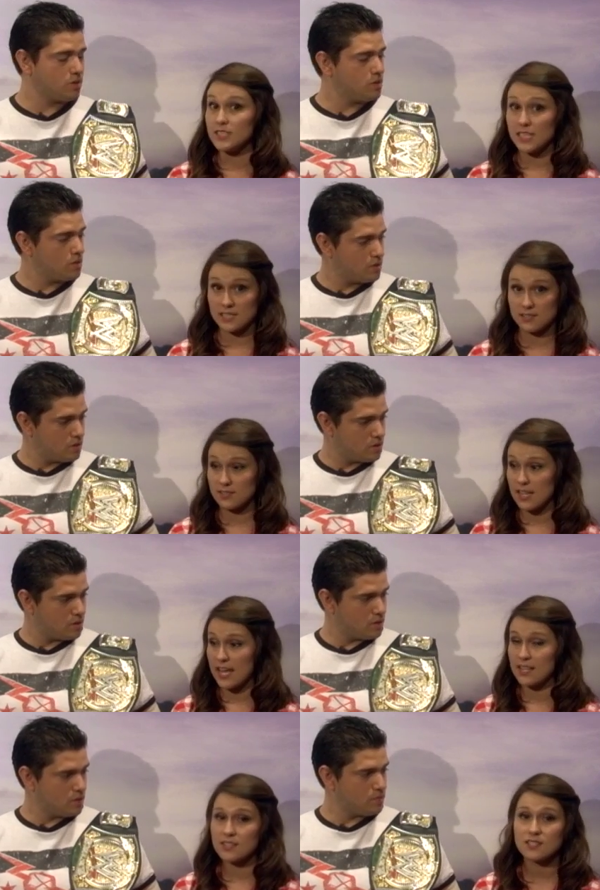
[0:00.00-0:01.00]
Speaker 1: Yes,
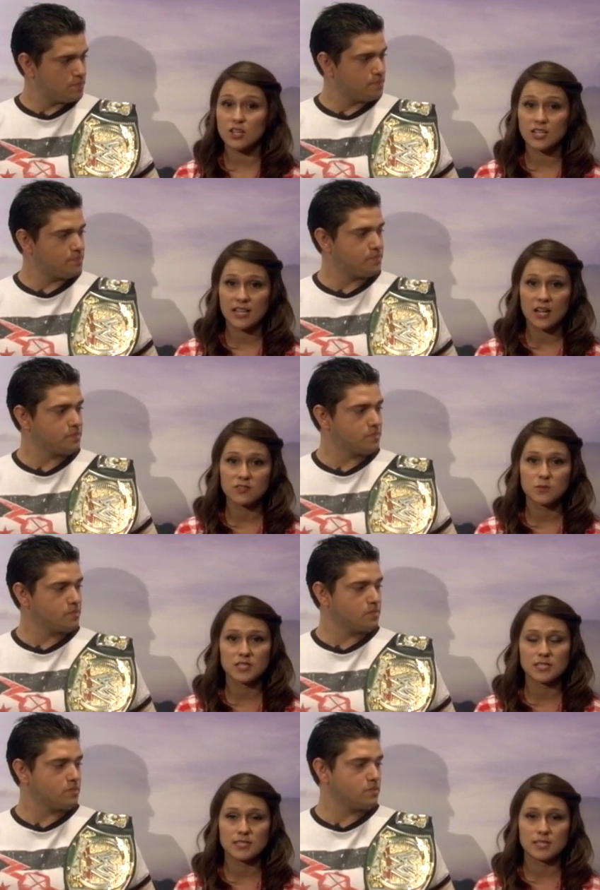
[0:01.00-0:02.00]
and this haunted house was
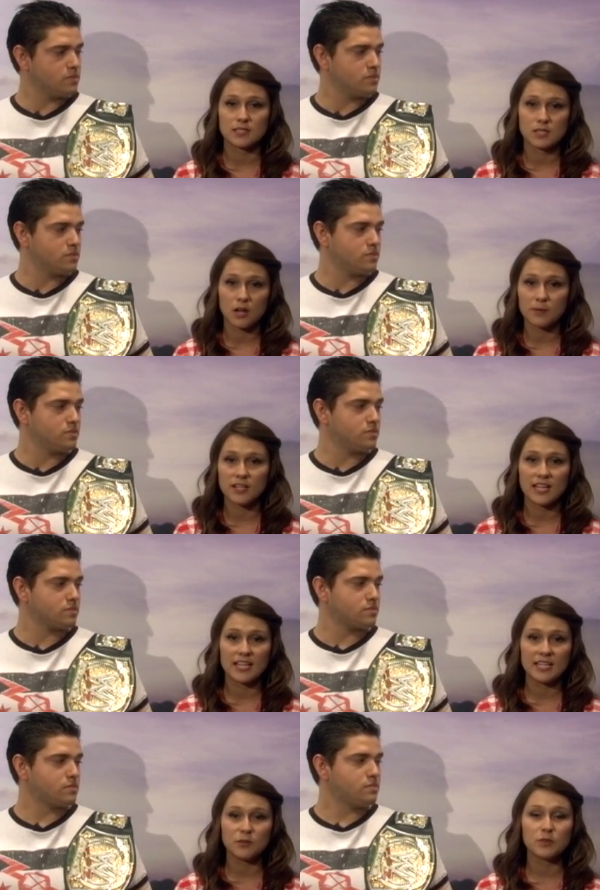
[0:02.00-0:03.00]
in San Saba, and
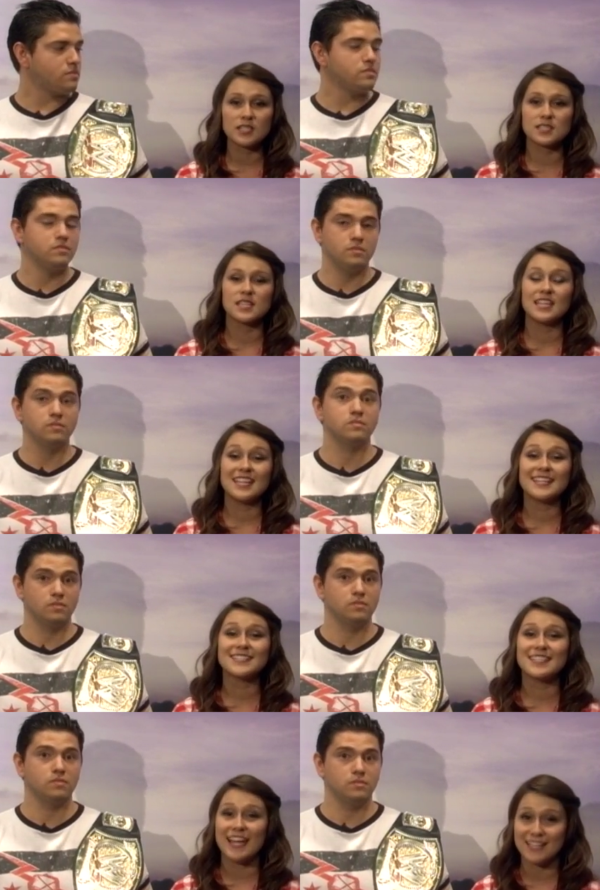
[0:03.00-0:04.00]
it was
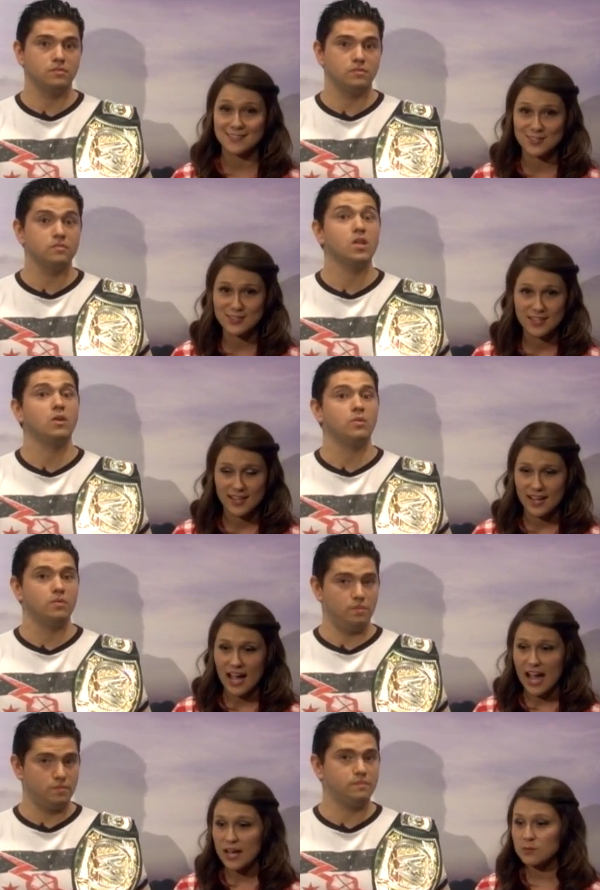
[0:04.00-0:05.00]
intense.
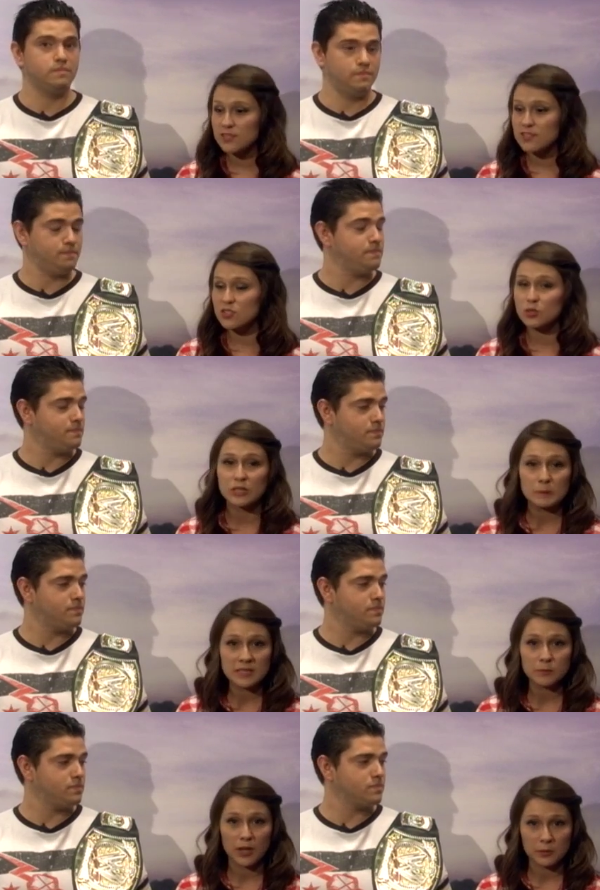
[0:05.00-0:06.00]
I was
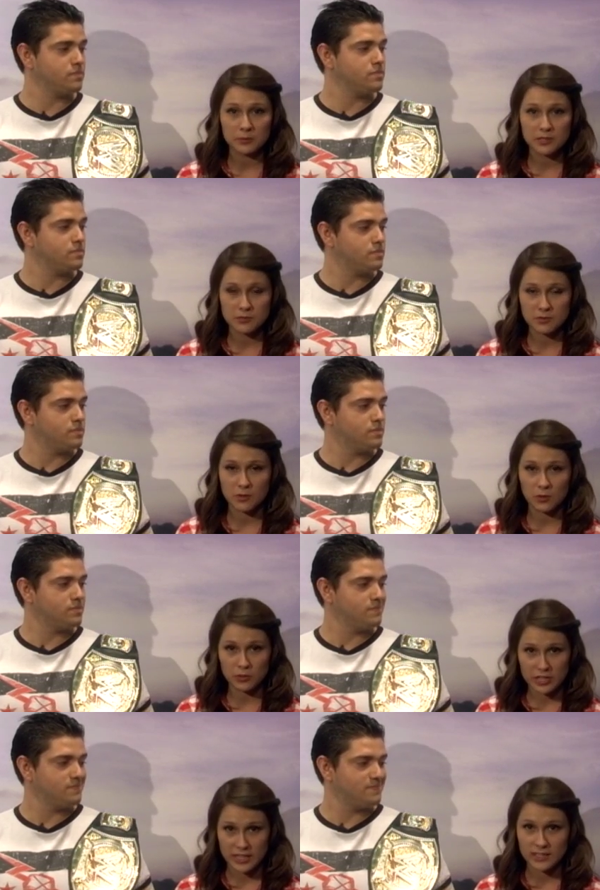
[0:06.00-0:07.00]
screaming probably through the whole
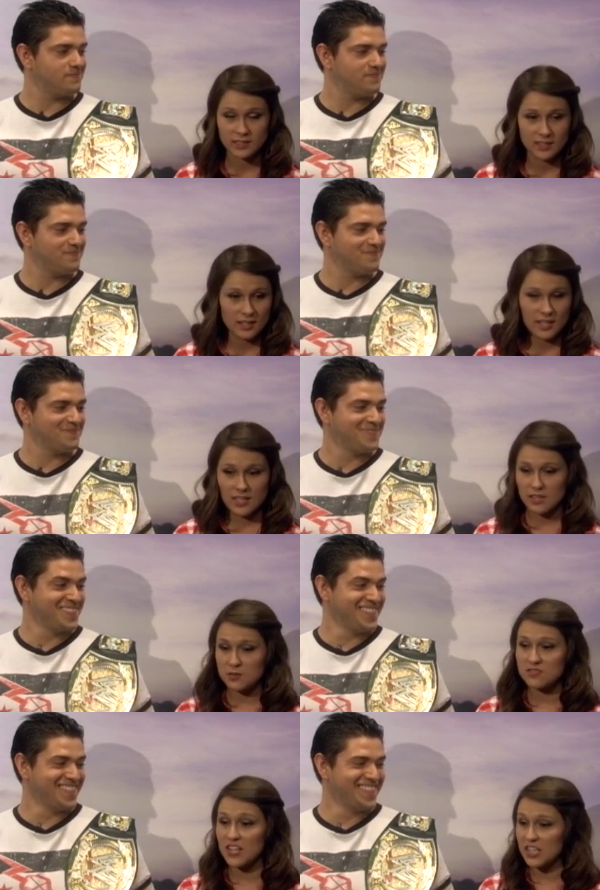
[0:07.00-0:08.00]
thing. It
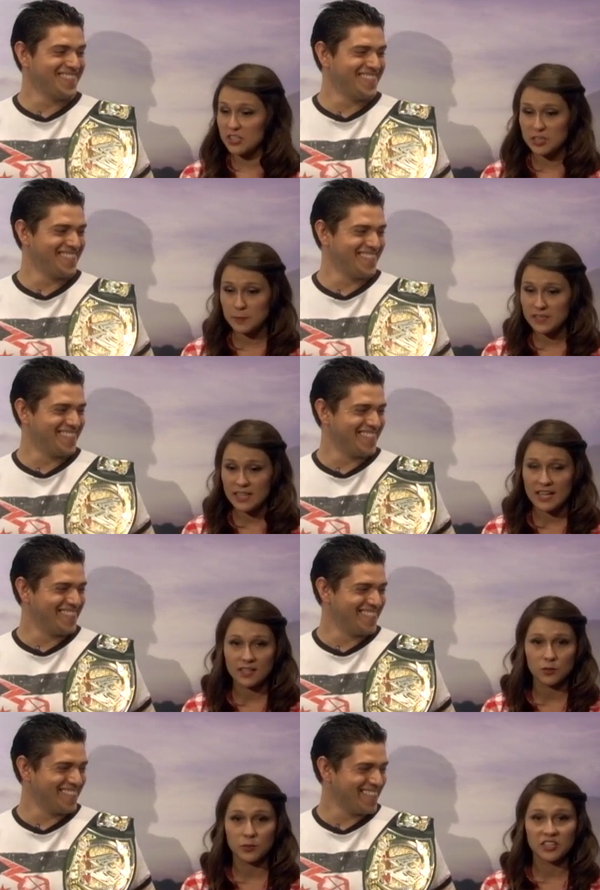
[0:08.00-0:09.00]
was very creepy,
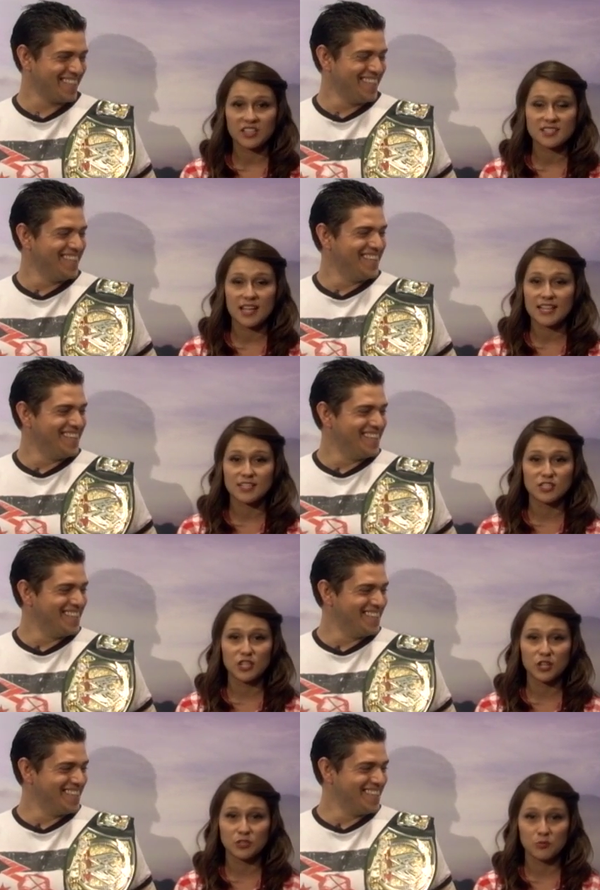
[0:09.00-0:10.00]
and we are excited to
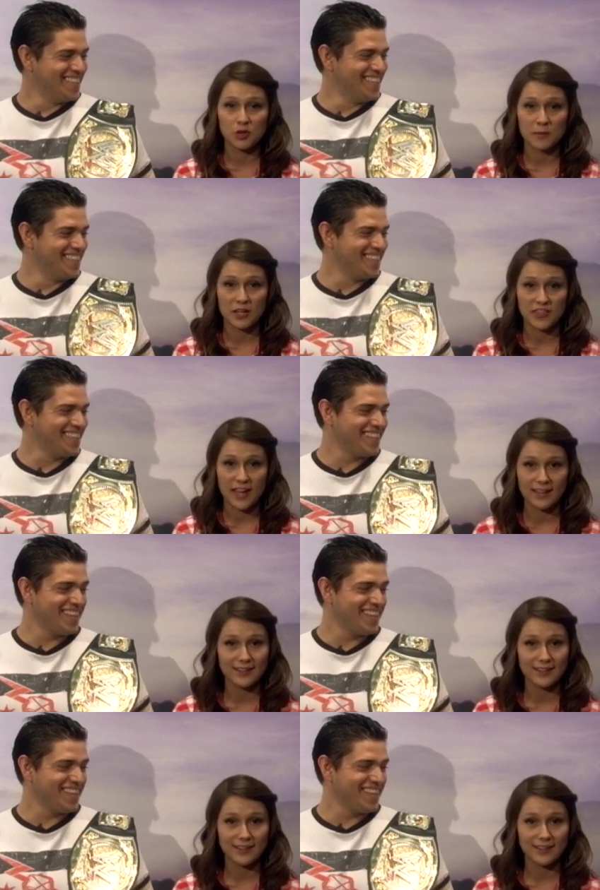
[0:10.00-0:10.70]
show you more about that.